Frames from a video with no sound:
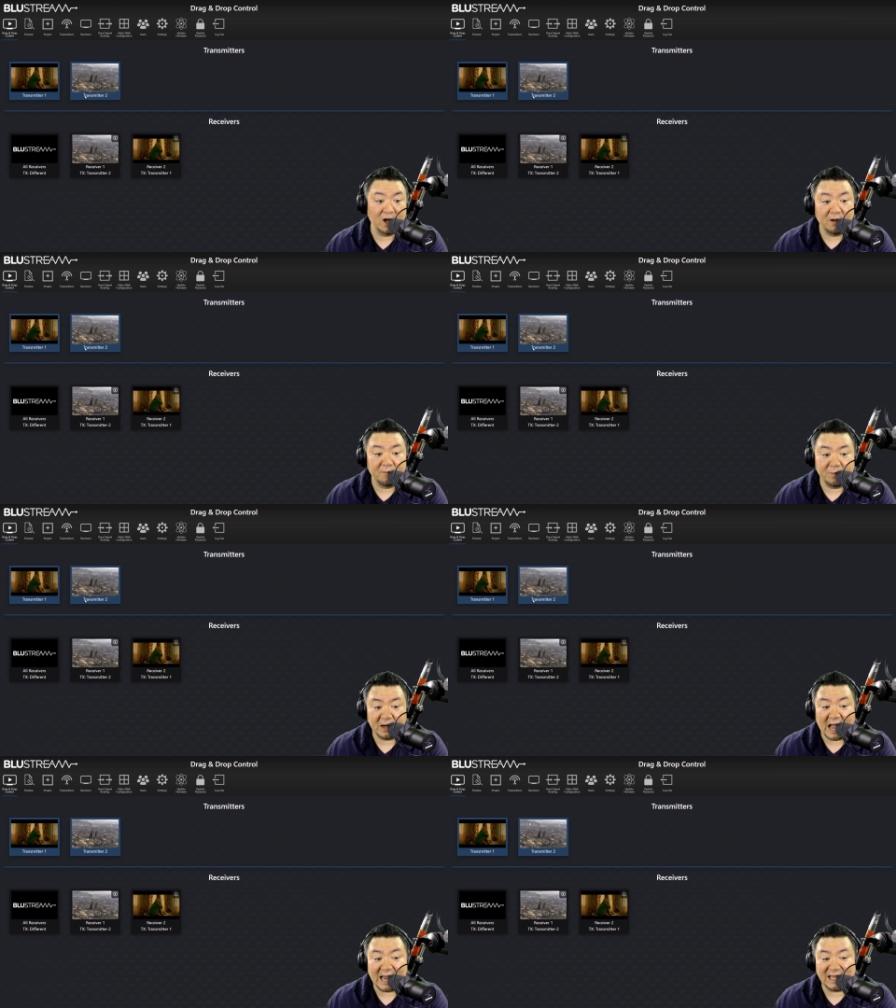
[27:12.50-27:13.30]

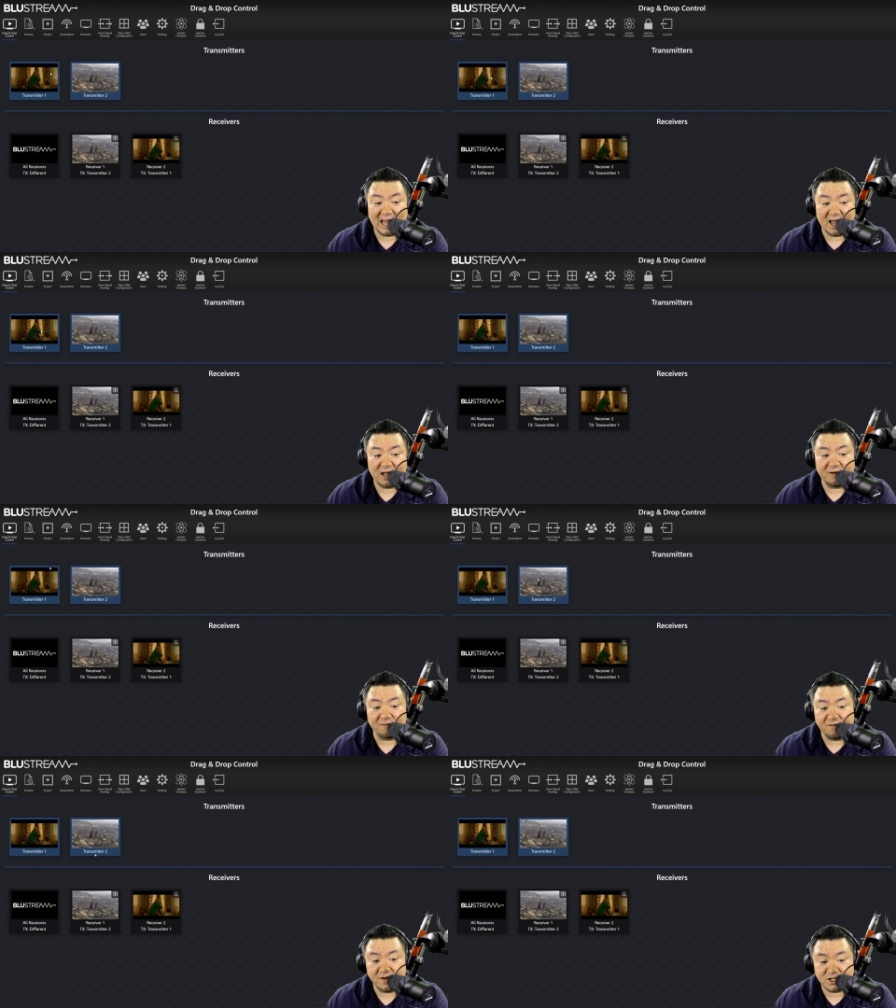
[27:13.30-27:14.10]
but I can
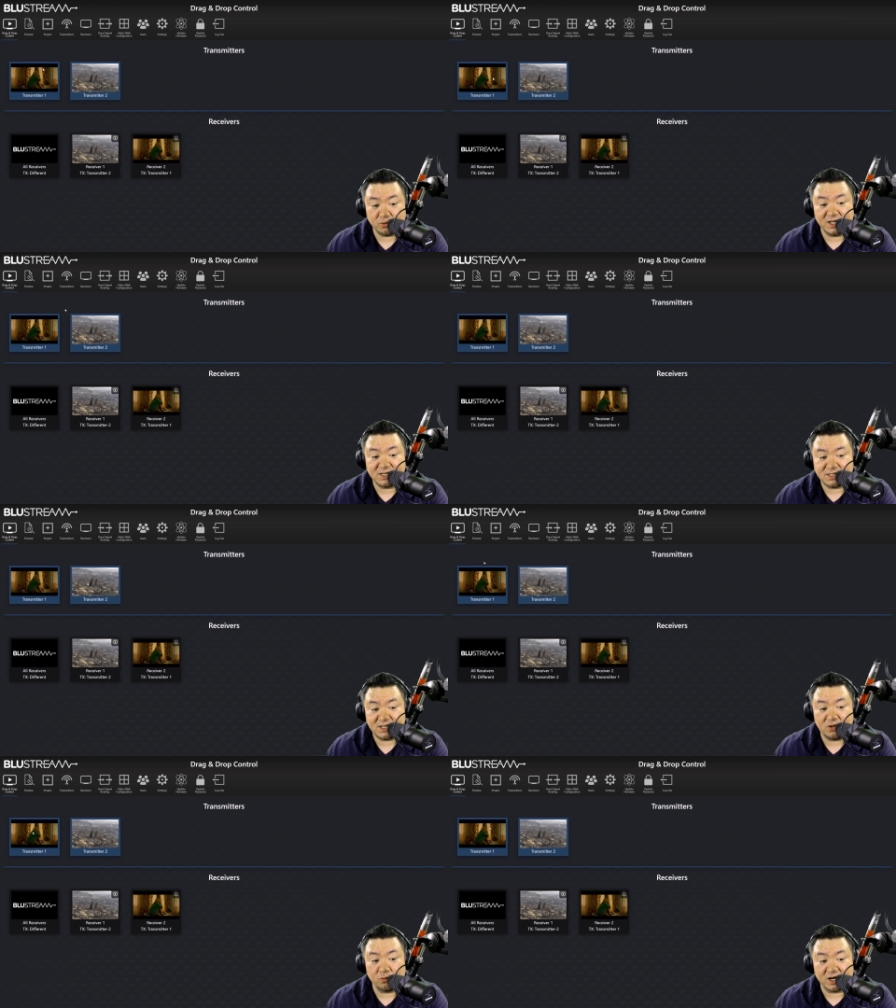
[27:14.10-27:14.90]
visually
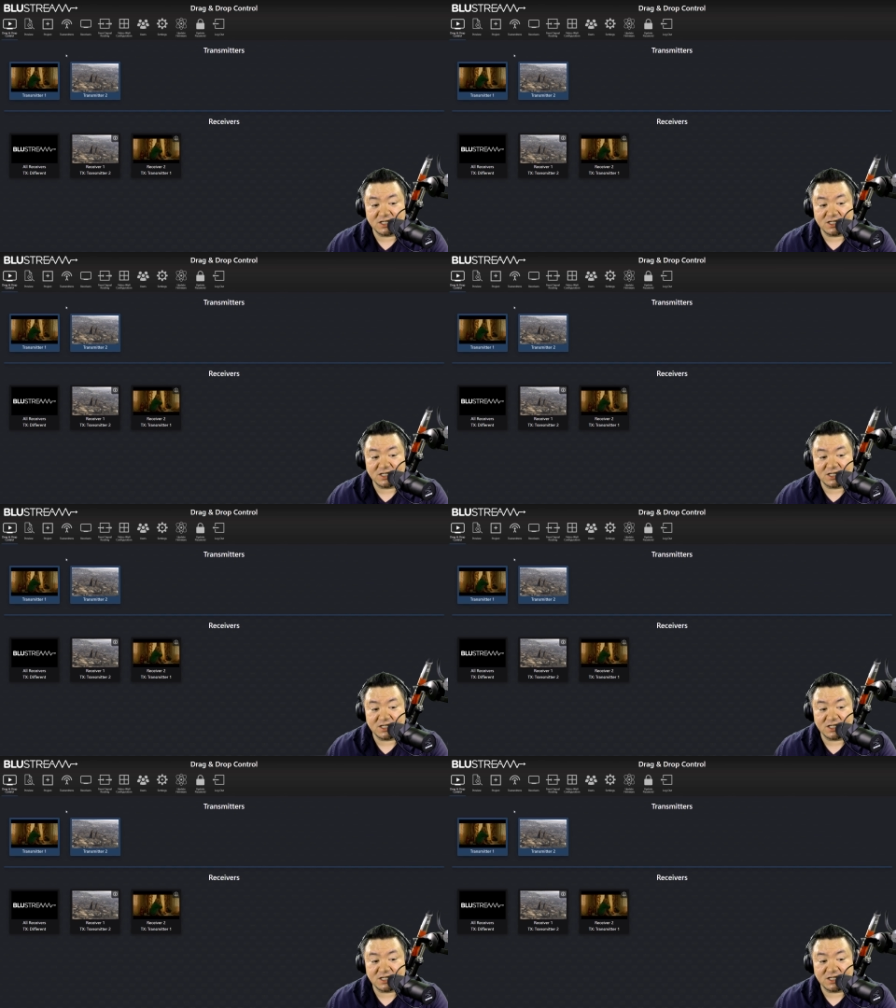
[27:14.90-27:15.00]
see what